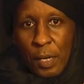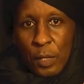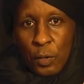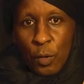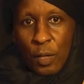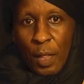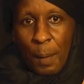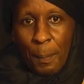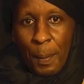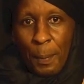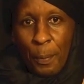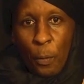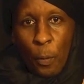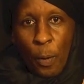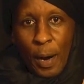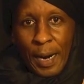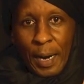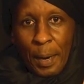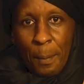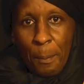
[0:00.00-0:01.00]
So the people
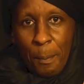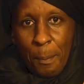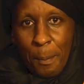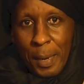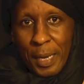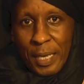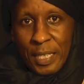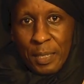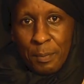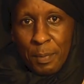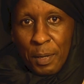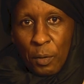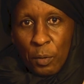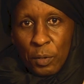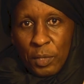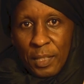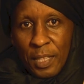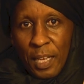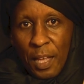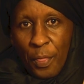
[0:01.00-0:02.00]
were amazed
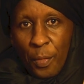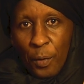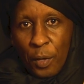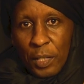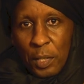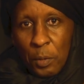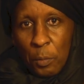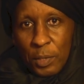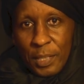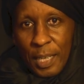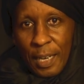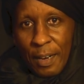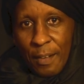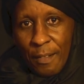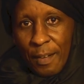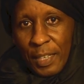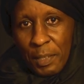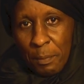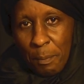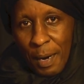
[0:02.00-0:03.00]
because they thought he was a
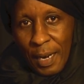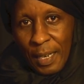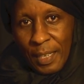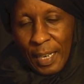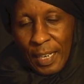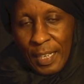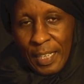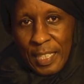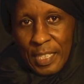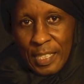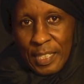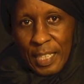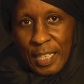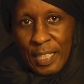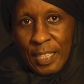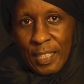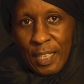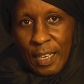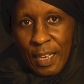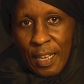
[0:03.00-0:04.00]
great man, and he
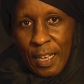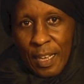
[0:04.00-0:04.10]
said